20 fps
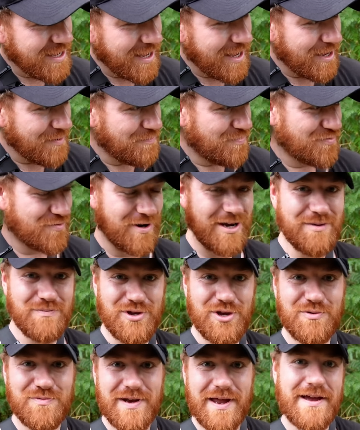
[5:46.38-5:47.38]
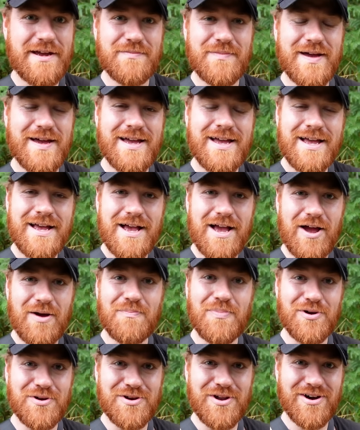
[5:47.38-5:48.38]
uh, bream, you name it, uh,
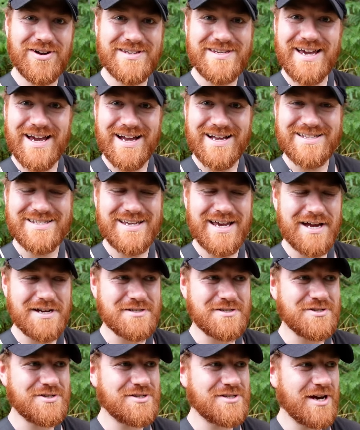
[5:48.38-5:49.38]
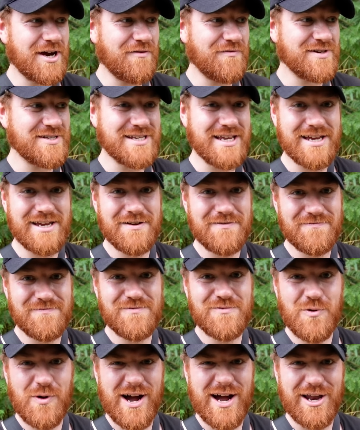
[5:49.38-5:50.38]
but not yet a tench. Obviously
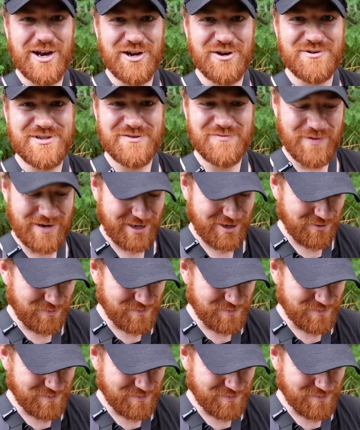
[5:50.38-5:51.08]
quite elusive when it